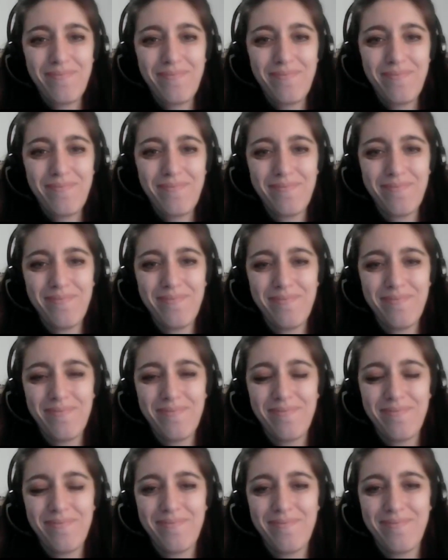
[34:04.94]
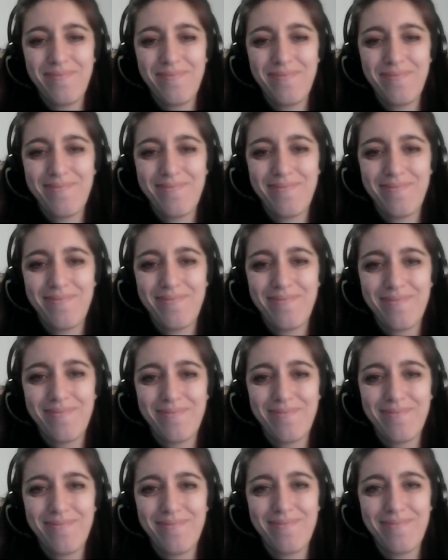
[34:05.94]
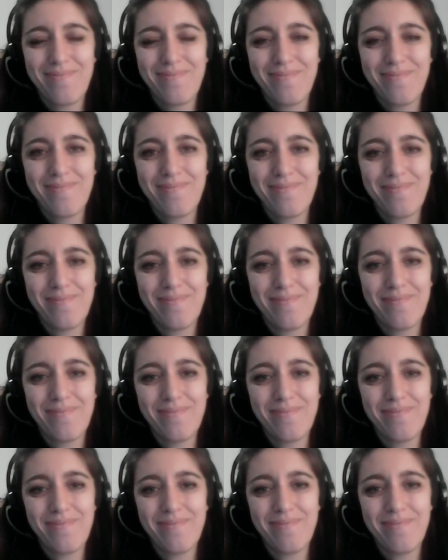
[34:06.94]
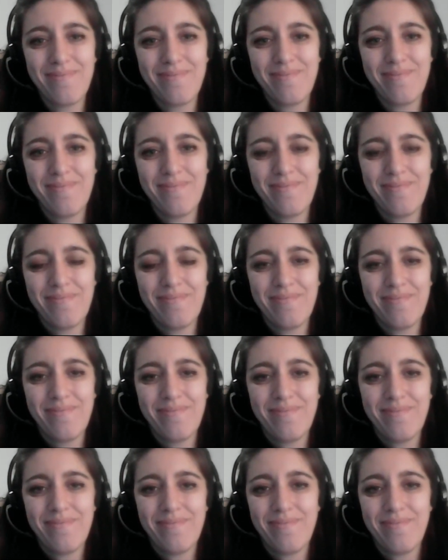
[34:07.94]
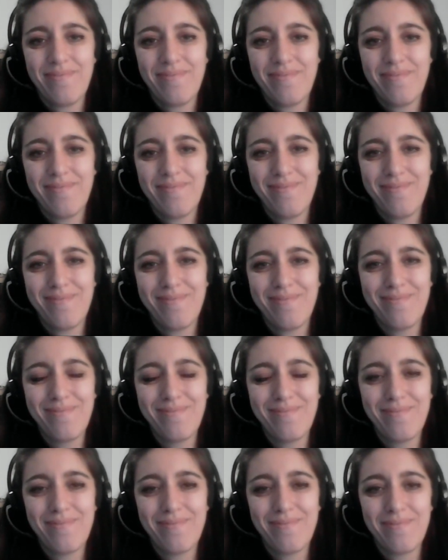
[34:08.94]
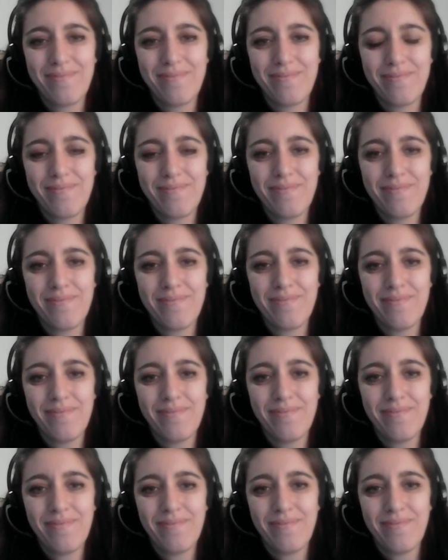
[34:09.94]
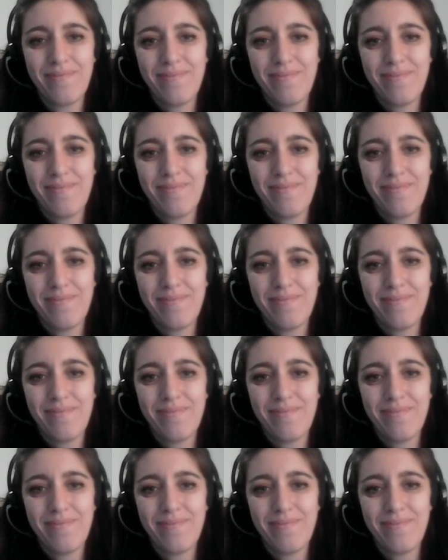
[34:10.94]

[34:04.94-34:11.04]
(not speaking)